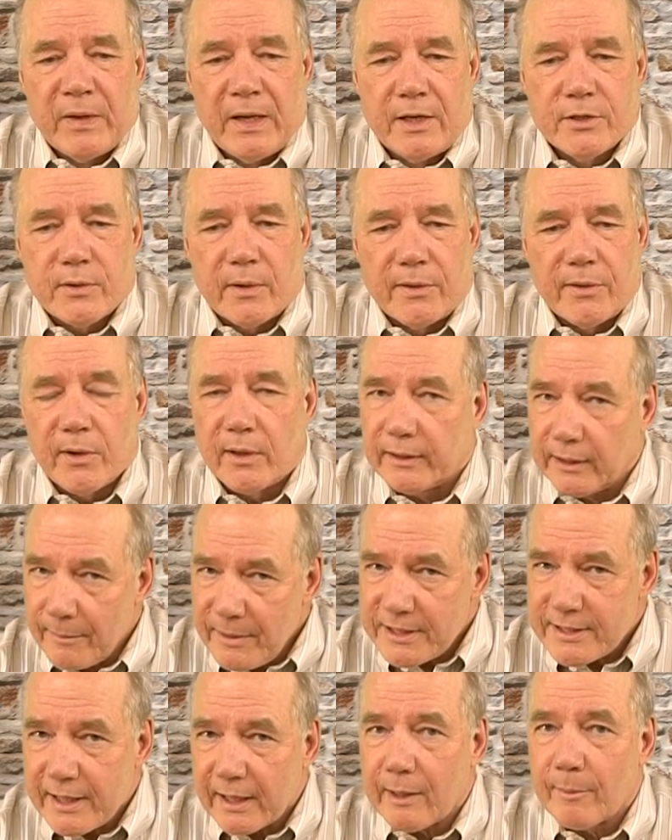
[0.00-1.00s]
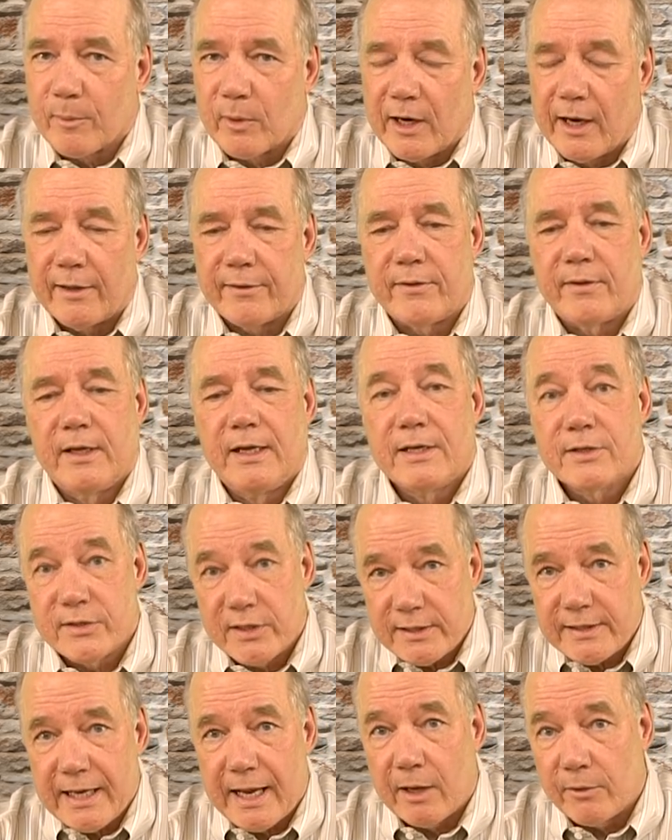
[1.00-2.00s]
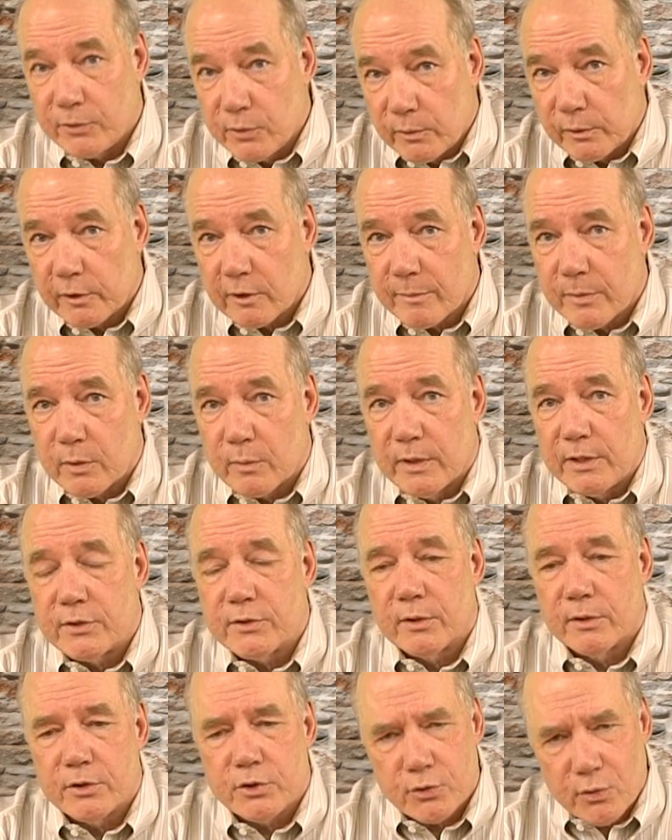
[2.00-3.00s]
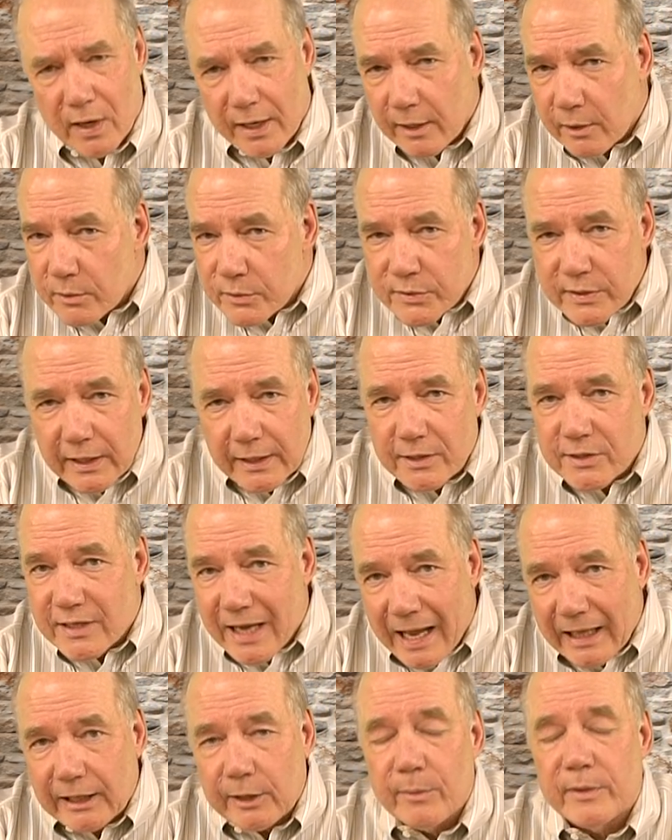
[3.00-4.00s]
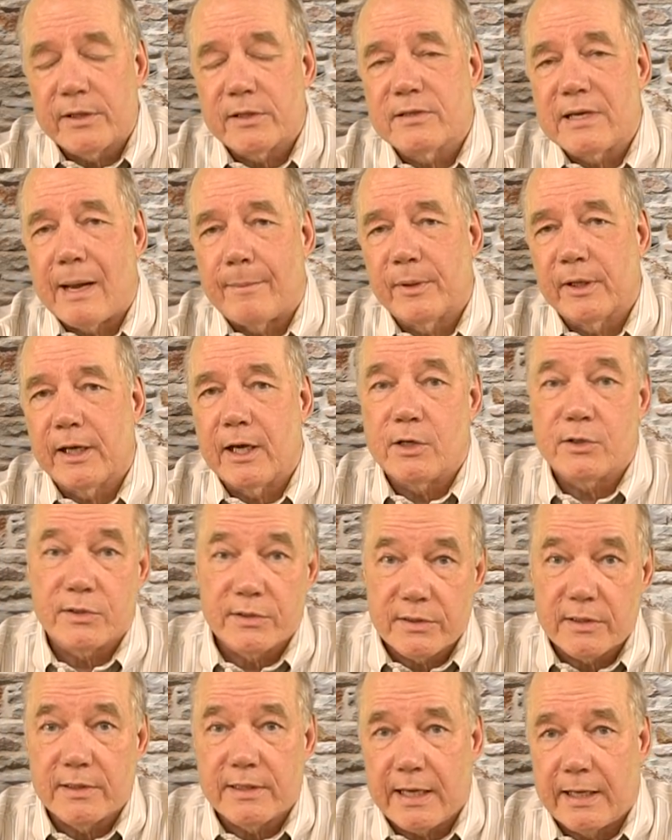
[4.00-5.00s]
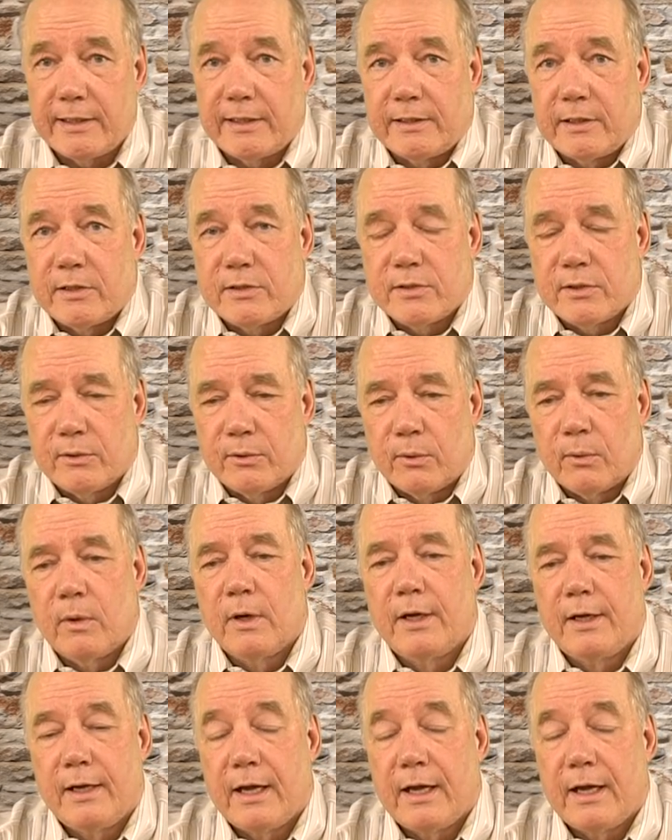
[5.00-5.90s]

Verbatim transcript: So I thought, let me take a breath, sit down, do a little bit of research, try to understand exactly what this application's intending to do.